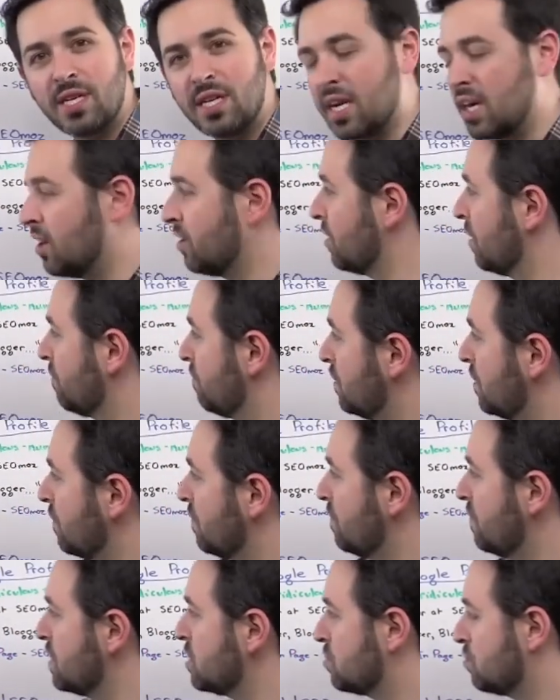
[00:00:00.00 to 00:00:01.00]
in here, the
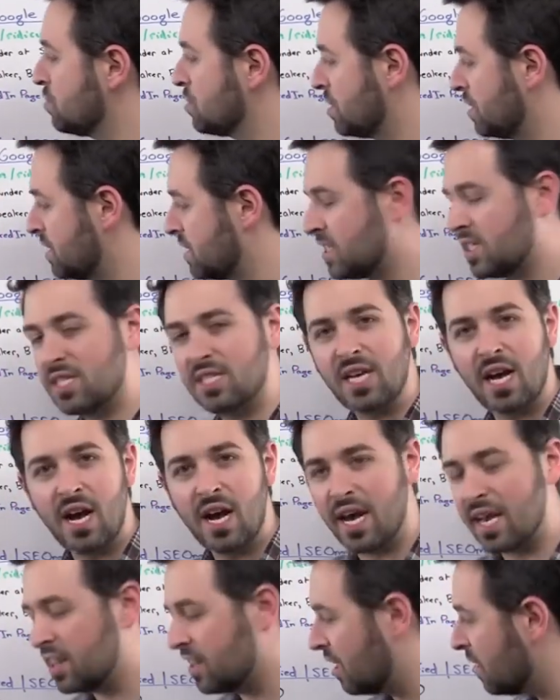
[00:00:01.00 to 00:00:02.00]
visuals on the
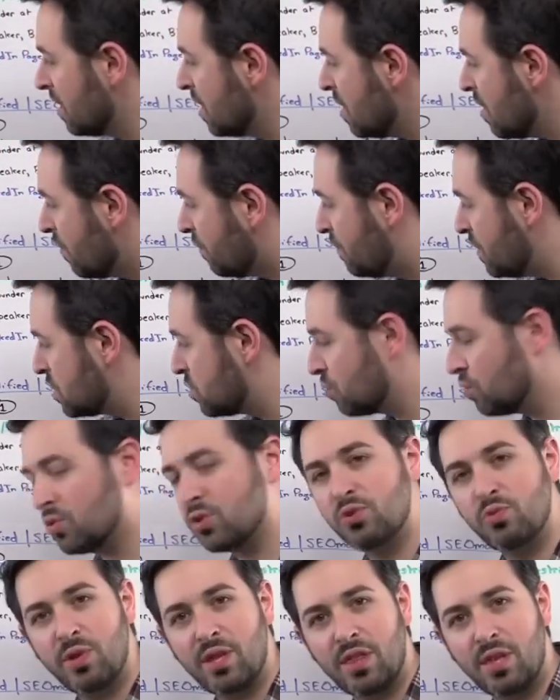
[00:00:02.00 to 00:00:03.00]
side, the
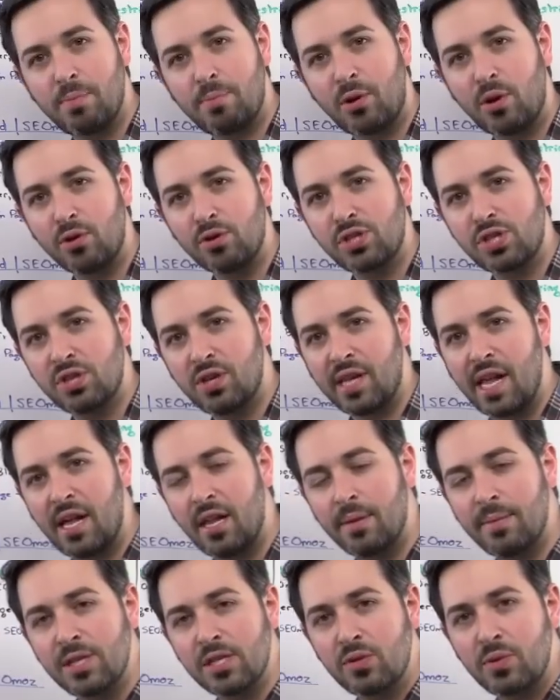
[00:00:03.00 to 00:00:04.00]
visuals with the personal
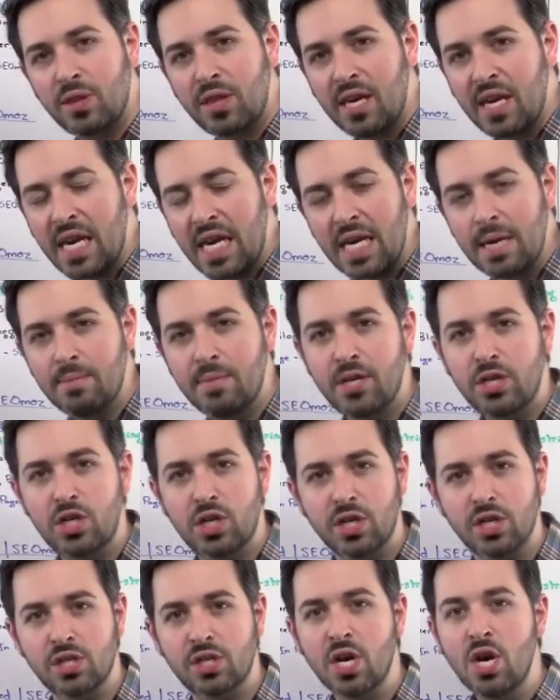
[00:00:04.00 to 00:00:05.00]
elements, with the
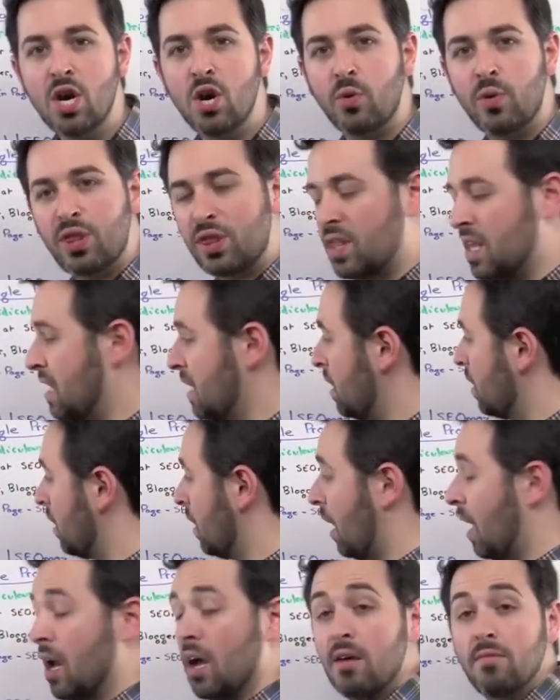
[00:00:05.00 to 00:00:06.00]
images, with the
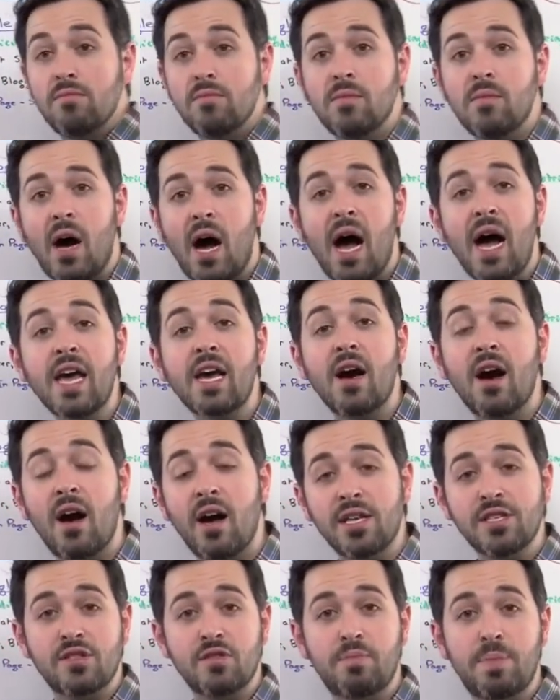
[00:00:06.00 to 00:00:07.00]

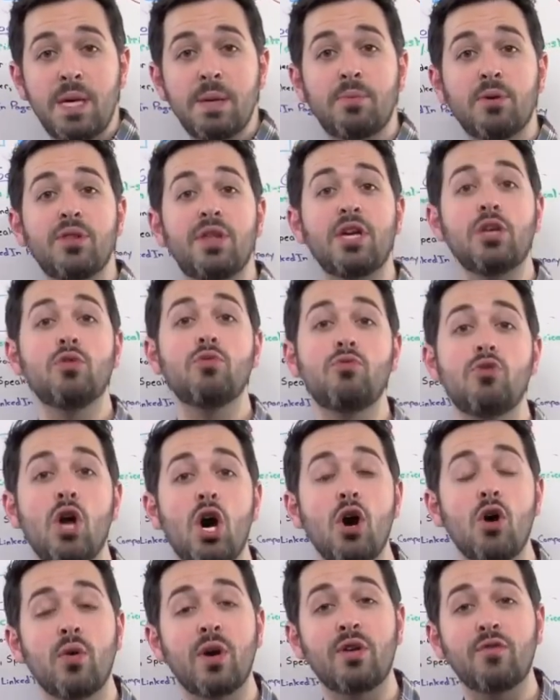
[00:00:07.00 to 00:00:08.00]
icons of people that you
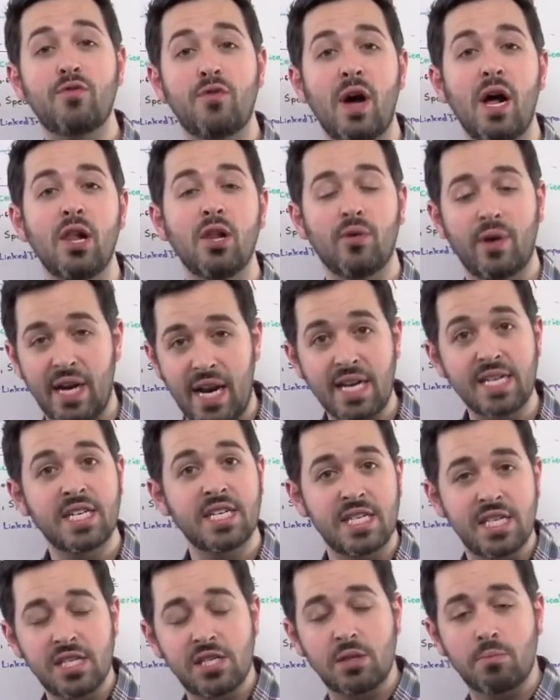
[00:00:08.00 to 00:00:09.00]
know and follow and
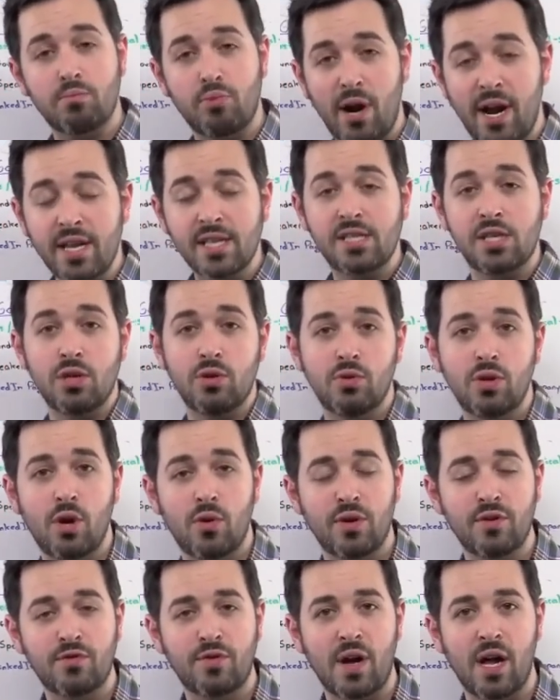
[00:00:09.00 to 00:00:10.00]
entities and brands that you
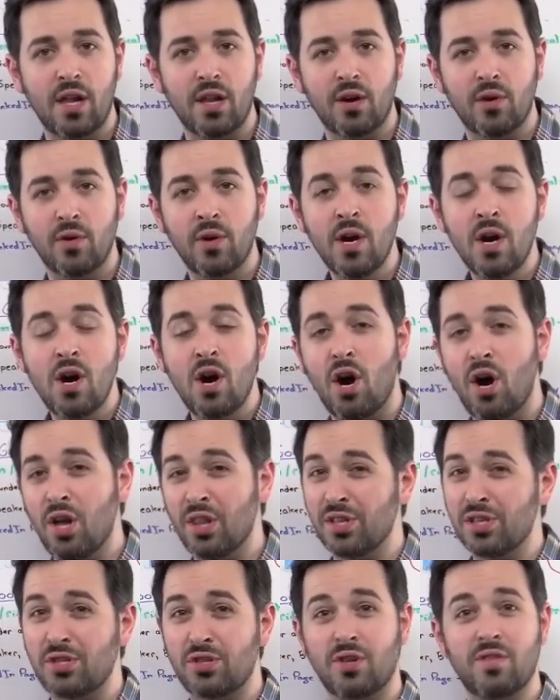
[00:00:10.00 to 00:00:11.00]
know and follow
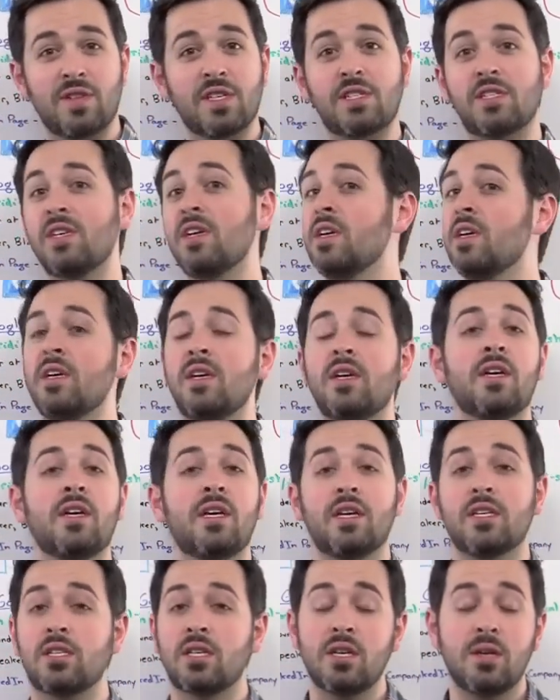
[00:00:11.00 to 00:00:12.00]
on the service.
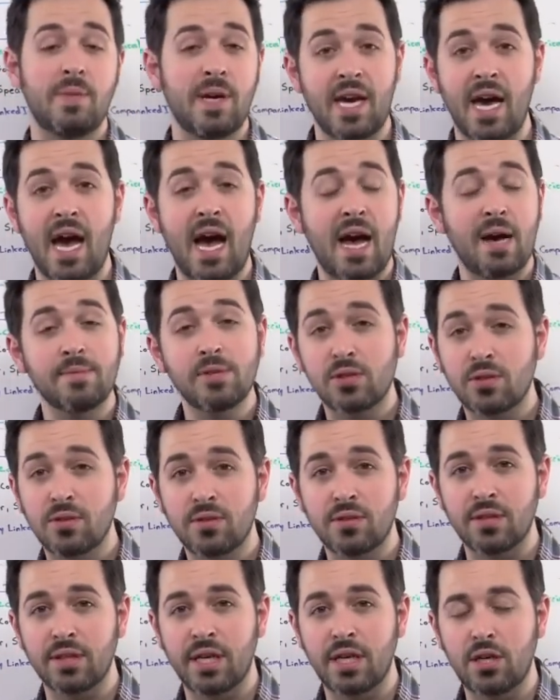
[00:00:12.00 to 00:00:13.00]
That's going to be
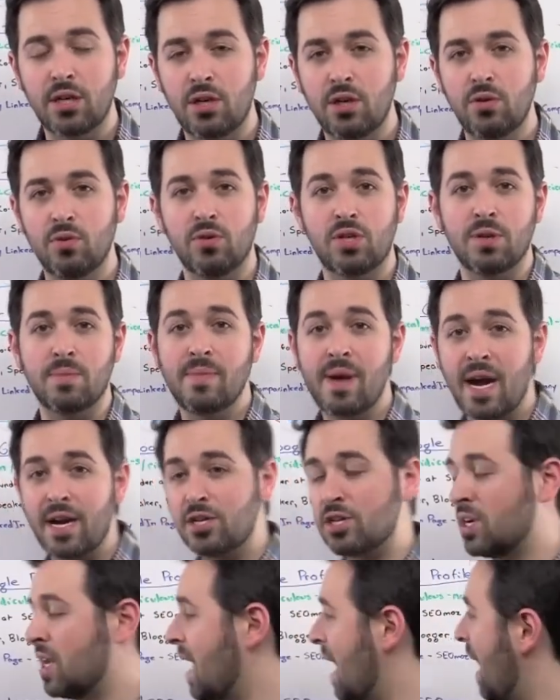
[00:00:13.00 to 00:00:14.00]
absolutely huge.
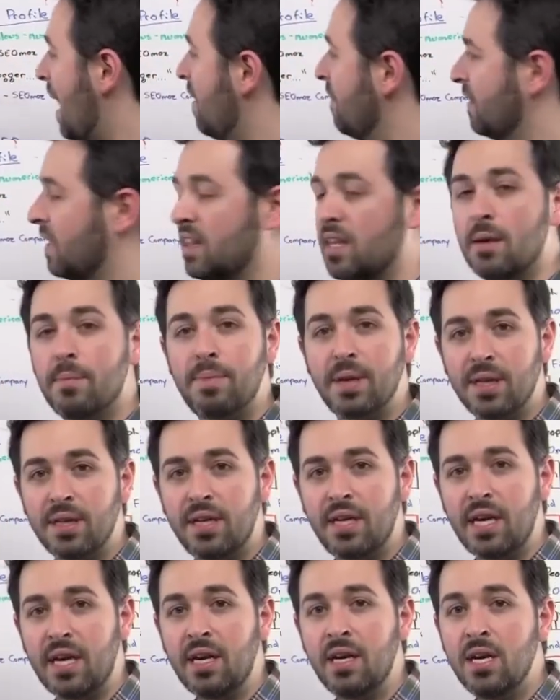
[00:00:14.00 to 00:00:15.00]
Imagine having the
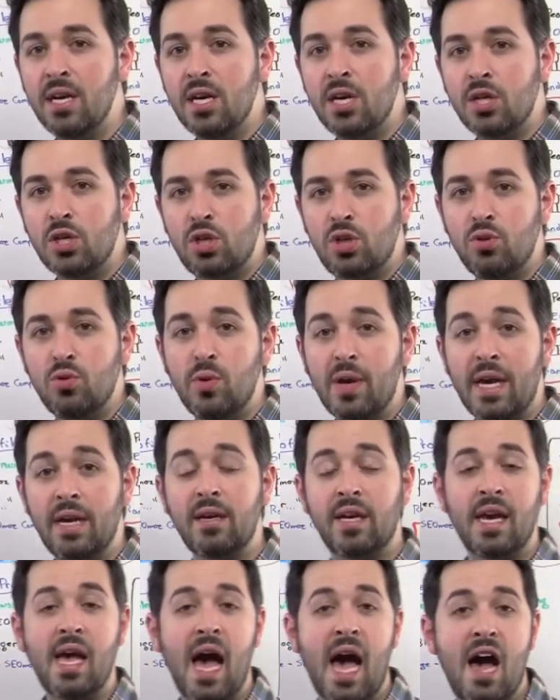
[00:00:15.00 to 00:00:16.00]
ability to
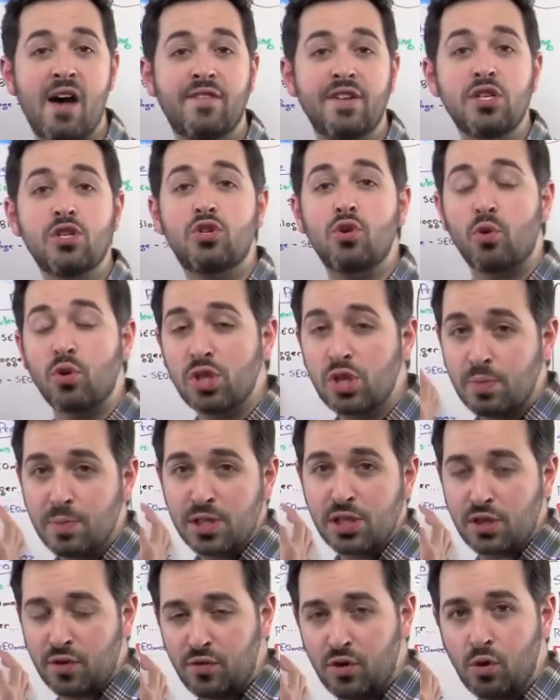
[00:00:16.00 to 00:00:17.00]
have
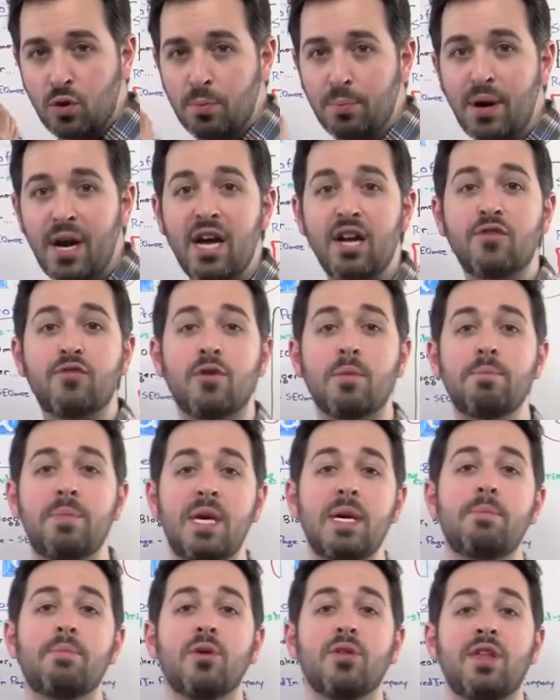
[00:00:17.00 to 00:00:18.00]
endorsements of your brand from
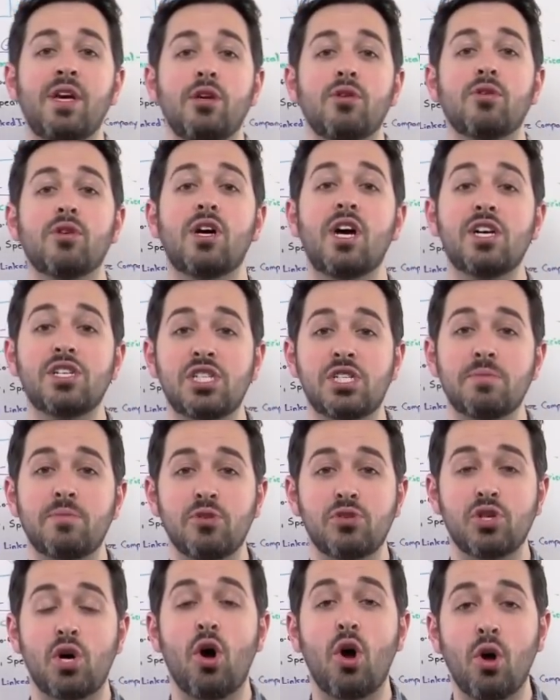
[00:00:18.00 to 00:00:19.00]
people that your
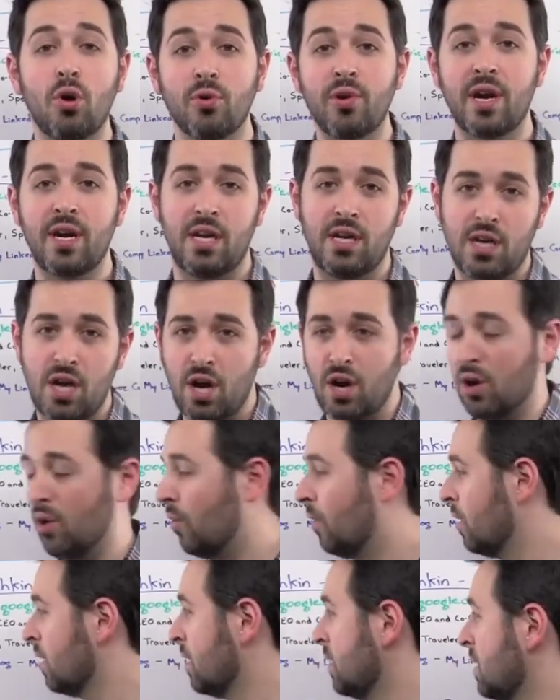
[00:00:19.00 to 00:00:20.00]
customers already
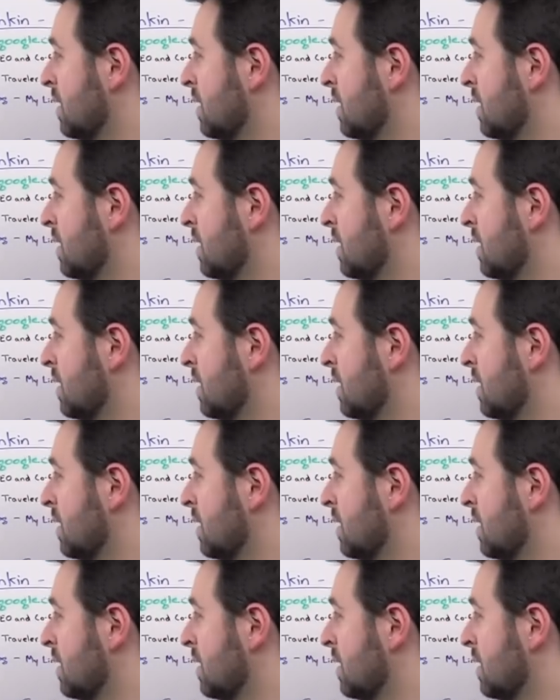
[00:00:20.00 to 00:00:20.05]
know.